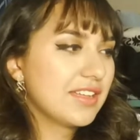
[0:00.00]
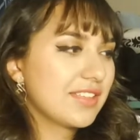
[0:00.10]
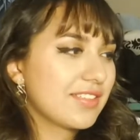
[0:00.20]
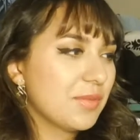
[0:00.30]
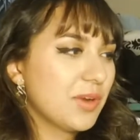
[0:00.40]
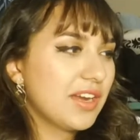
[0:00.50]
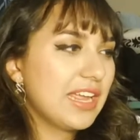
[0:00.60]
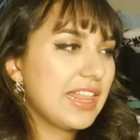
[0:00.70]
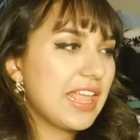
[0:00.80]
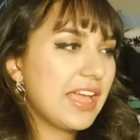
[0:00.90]
Somewhere
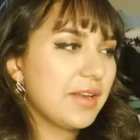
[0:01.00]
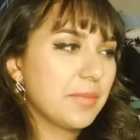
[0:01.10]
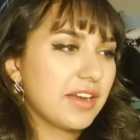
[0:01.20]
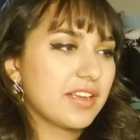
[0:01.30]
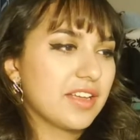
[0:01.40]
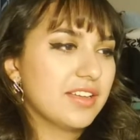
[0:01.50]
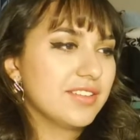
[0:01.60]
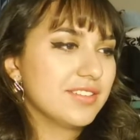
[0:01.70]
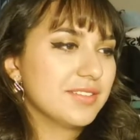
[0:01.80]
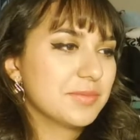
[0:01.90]
in Latin America,
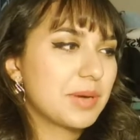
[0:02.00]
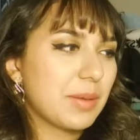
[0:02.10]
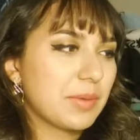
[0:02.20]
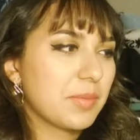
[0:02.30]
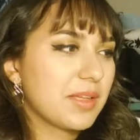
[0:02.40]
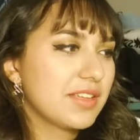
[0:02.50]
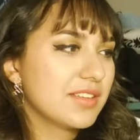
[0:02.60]
probably.